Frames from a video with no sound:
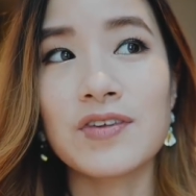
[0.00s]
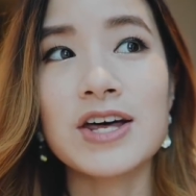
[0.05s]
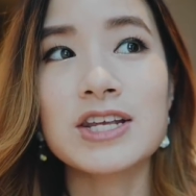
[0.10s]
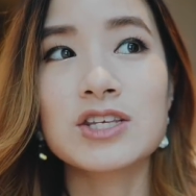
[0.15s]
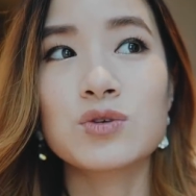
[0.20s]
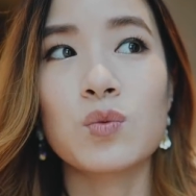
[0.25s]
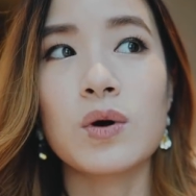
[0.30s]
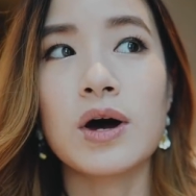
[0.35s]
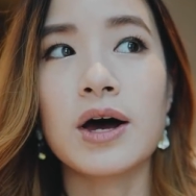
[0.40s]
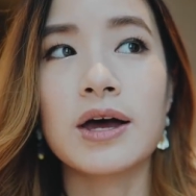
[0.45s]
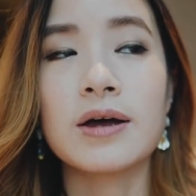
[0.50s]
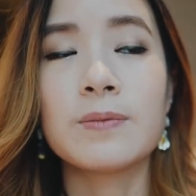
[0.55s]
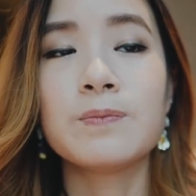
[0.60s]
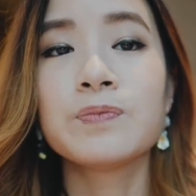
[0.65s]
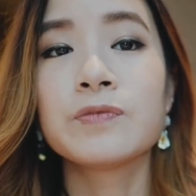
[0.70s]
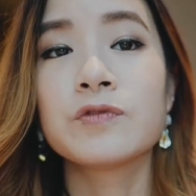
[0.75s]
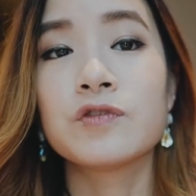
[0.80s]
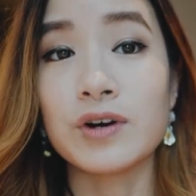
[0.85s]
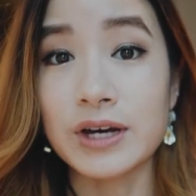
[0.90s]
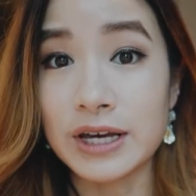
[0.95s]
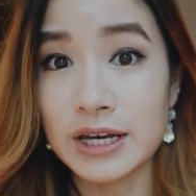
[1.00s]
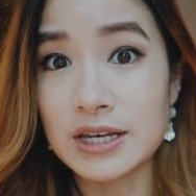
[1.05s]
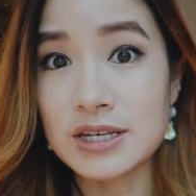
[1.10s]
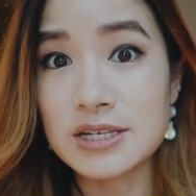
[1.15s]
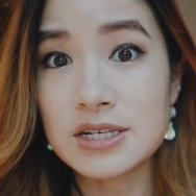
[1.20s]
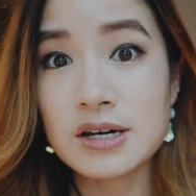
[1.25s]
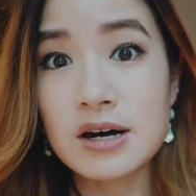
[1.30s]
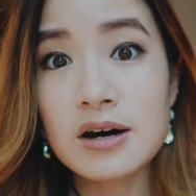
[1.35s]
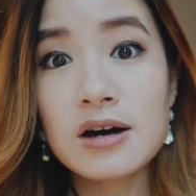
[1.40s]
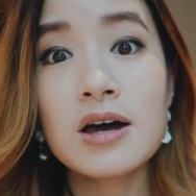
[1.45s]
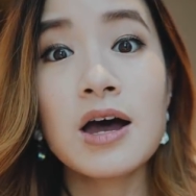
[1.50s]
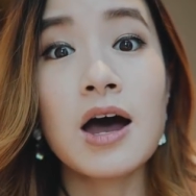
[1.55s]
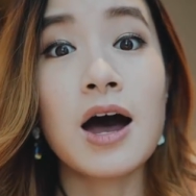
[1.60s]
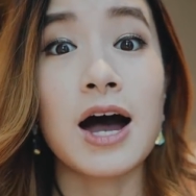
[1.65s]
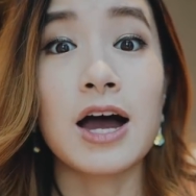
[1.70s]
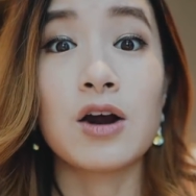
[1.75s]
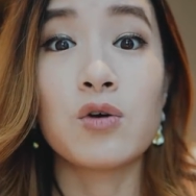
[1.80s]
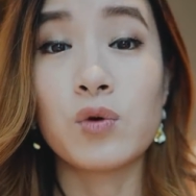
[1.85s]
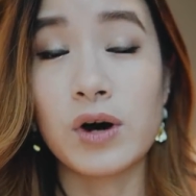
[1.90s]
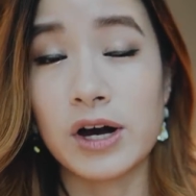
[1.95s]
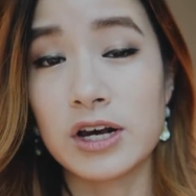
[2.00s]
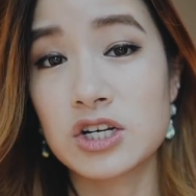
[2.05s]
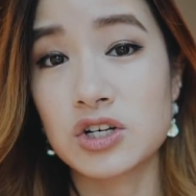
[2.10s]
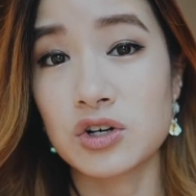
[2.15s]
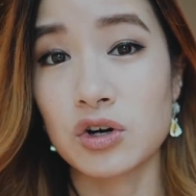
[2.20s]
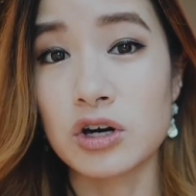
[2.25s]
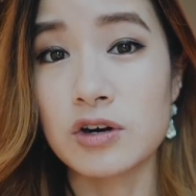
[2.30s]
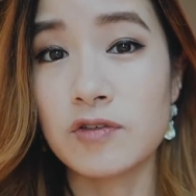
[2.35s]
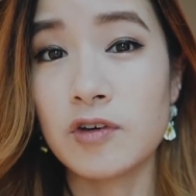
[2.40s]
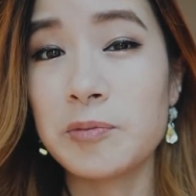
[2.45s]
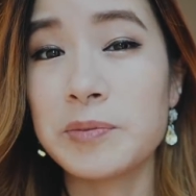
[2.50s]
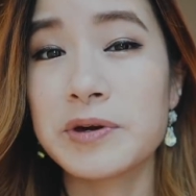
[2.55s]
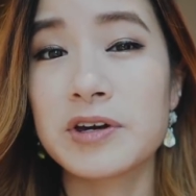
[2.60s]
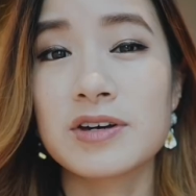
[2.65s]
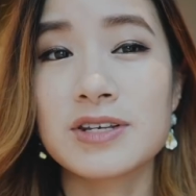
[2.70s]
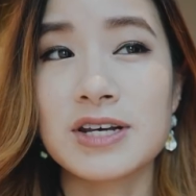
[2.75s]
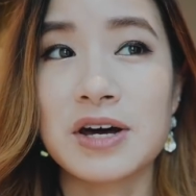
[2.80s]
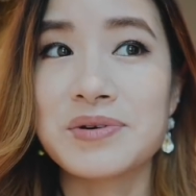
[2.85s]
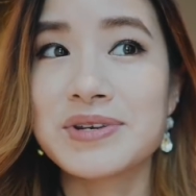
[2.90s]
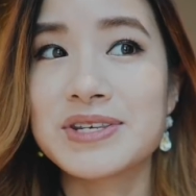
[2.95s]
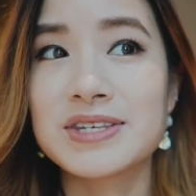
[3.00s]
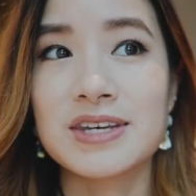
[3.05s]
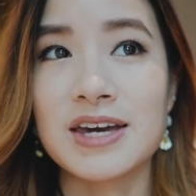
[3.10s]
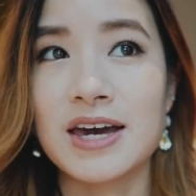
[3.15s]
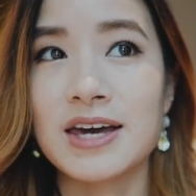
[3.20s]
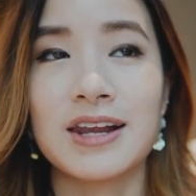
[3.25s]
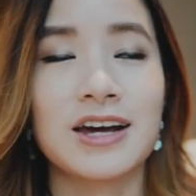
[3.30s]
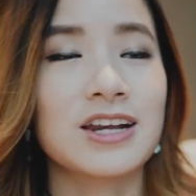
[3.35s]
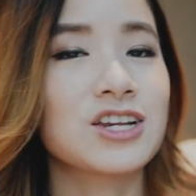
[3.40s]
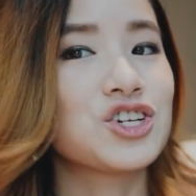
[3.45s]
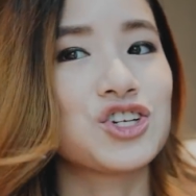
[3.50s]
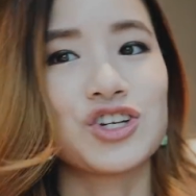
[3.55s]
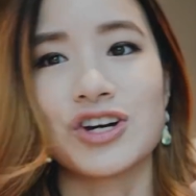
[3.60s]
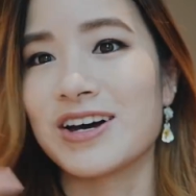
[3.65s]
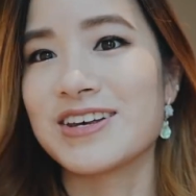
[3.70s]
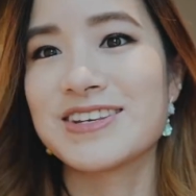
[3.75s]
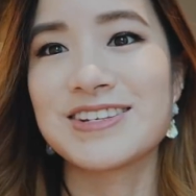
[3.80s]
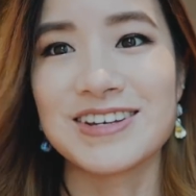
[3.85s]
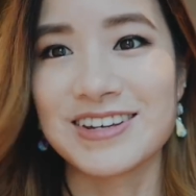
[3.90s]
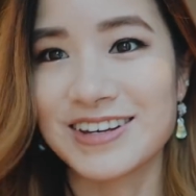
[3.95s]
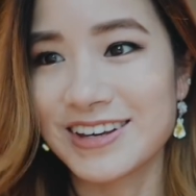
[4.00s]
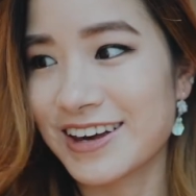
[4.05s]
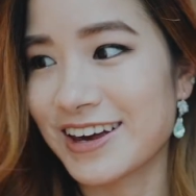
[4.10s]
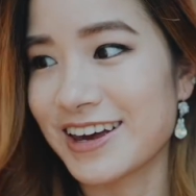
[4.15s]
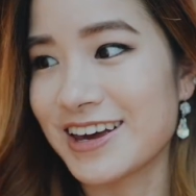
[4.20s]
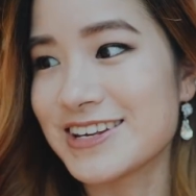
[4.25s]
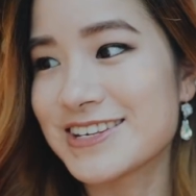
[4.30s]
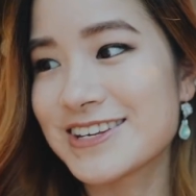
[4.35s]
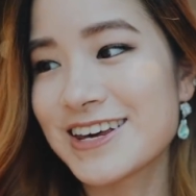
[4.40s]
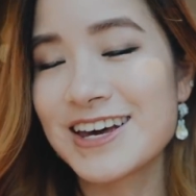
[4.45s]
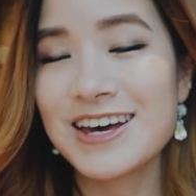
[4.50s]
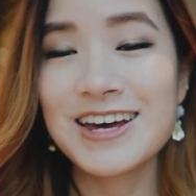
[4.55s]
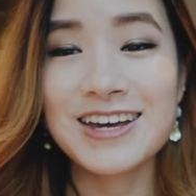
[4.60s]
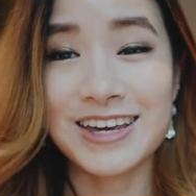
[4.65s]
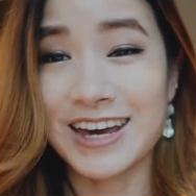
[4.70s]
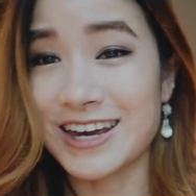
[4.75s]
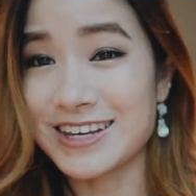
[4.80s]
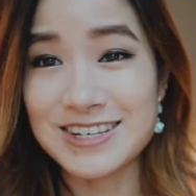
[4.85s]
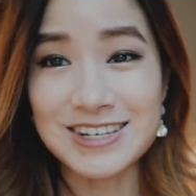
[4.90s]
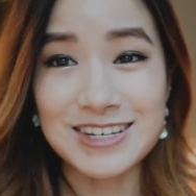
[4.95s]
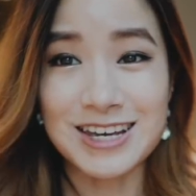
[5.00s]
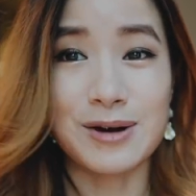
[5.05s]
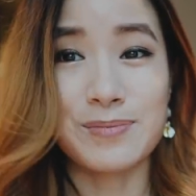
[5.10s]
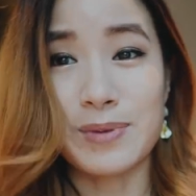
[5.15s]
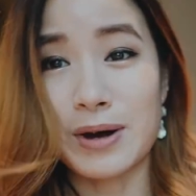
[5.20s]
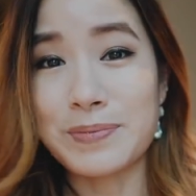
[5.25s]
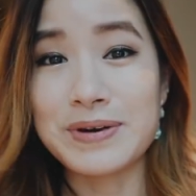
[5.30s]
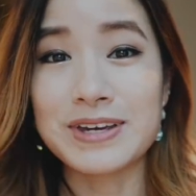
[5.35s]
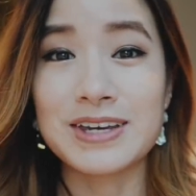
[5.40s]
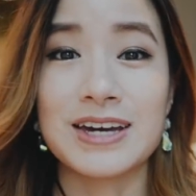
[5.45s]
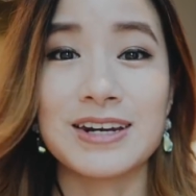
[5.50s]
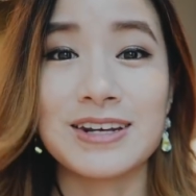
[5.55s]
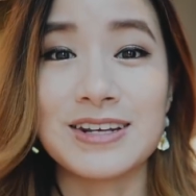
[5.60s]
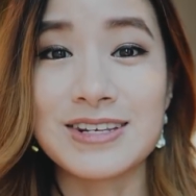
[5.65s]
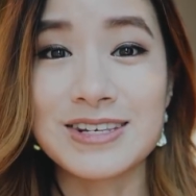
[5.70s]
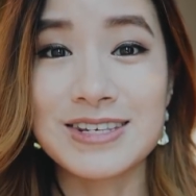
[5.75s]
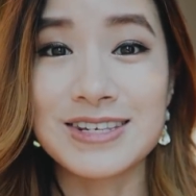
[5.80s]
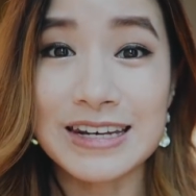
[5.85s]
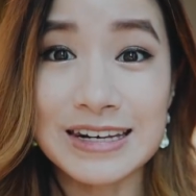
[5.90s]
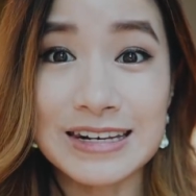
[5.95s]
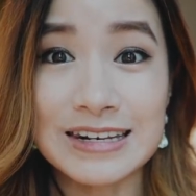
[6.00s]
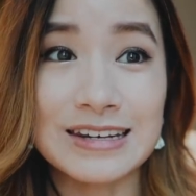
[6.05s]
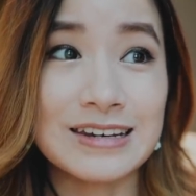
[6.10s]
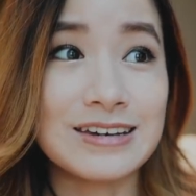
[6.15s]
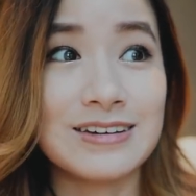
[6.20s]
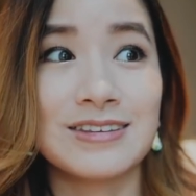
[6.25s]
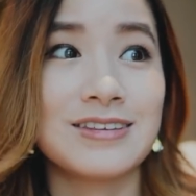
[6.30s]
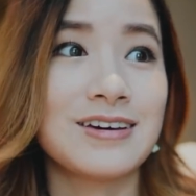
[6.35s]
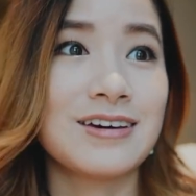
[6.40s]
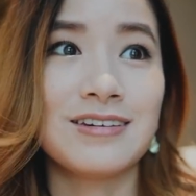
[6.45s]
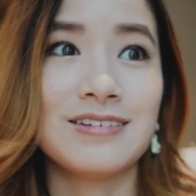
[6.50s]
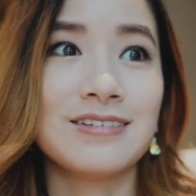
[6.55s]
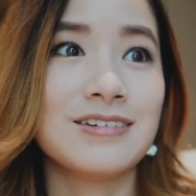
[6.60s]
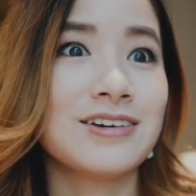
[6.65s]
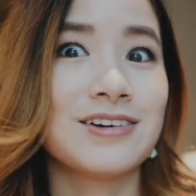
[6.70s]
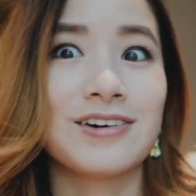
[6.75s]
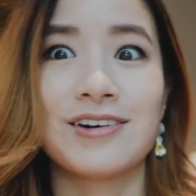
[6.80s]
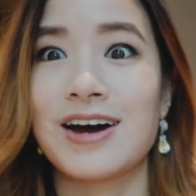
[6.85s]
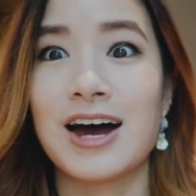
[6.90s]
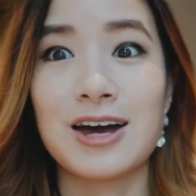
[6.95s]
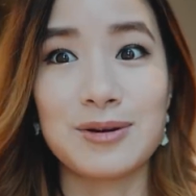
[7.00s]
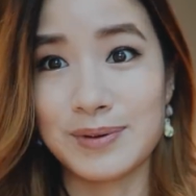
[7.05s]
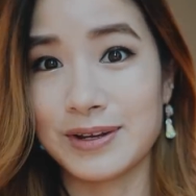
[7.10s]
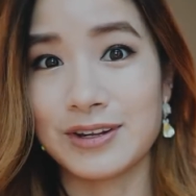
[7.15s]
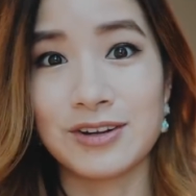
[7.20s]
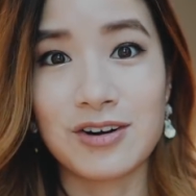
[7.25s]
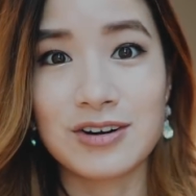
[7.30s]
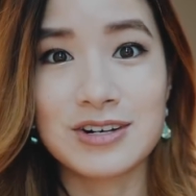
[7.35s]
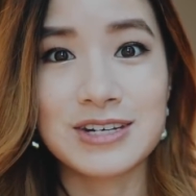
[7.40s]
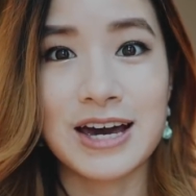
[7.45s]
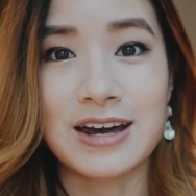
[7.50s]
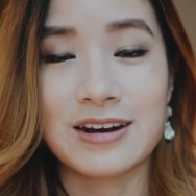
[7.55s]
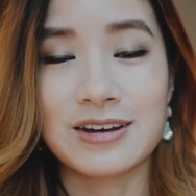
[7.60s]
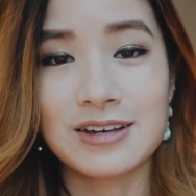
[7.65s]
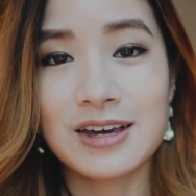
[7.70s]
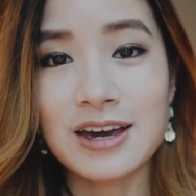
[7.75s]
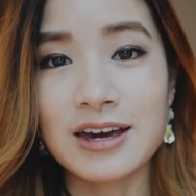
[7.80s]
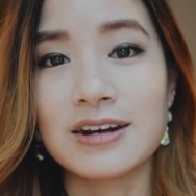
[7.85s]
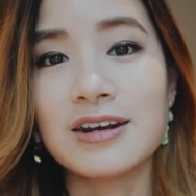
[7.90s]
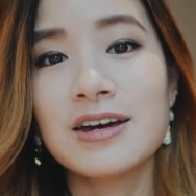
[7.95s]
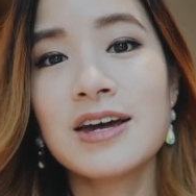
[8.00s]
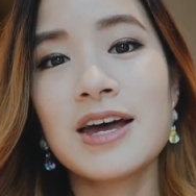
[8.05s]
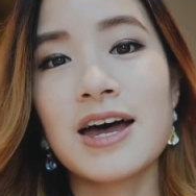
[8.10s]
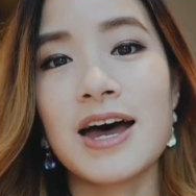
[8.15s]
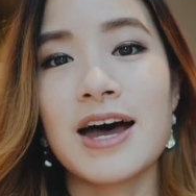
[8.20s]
That's why for Easter, I rushed over because I was scared, like, just in case cases come up again in Sydney, then, you know, I'd be locked out again.